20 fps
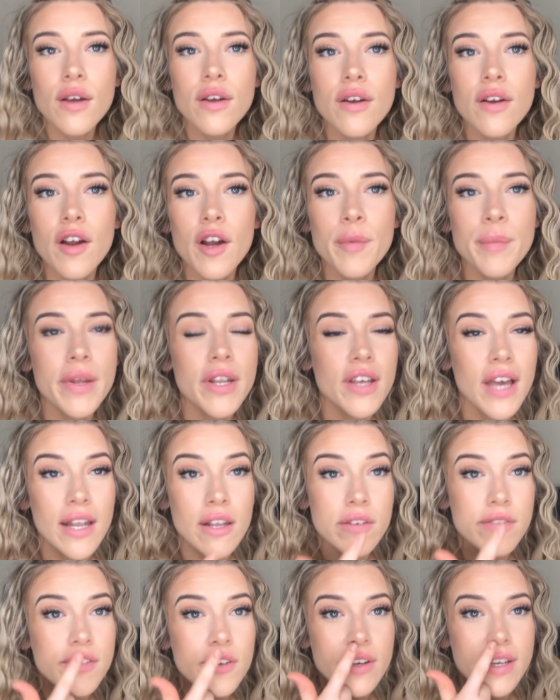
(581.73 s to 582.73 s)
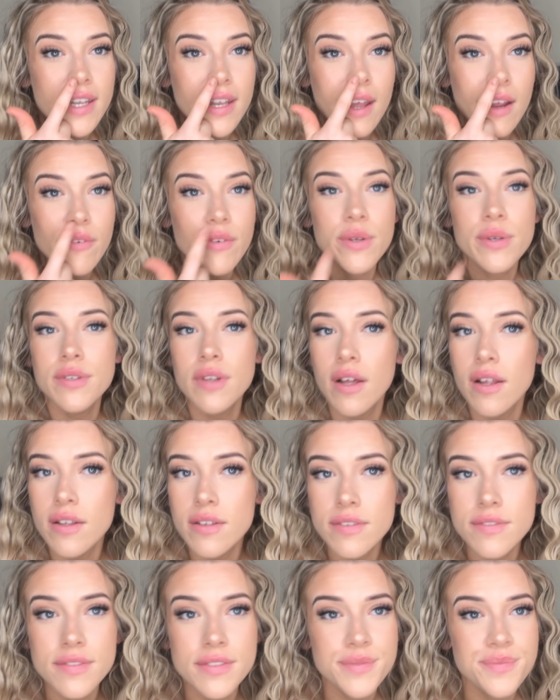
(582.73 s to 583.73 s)
I love looking like
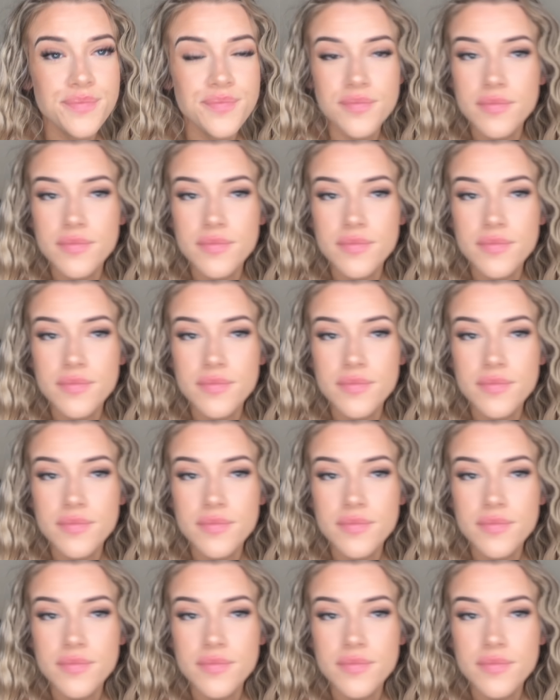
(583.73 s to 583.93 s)
Rudolph.